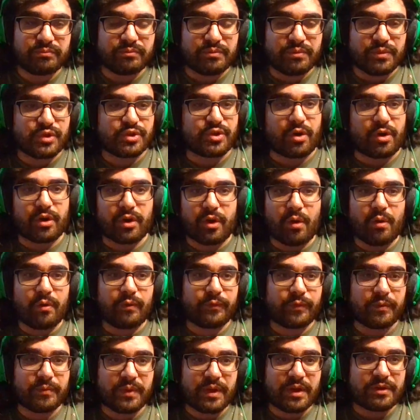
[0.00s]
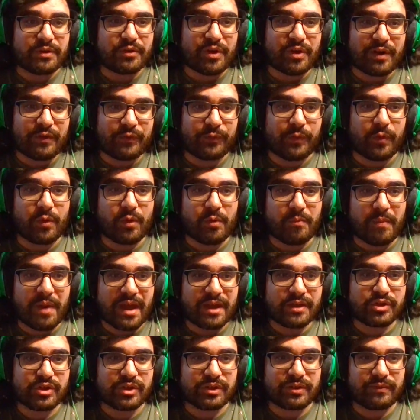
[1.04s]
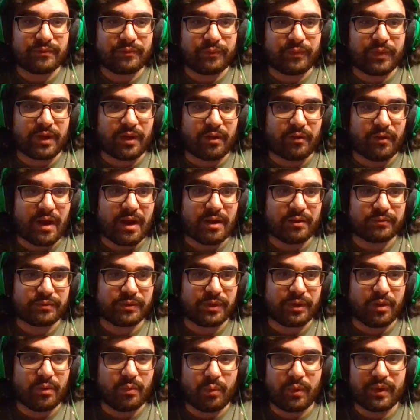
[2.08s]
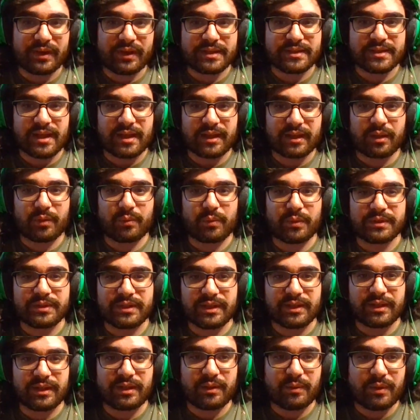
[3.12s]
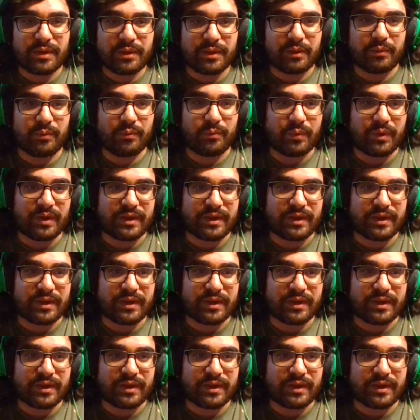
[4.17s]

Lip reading: start going from there to try to photo match and figure out, what exactly we're dealing with and what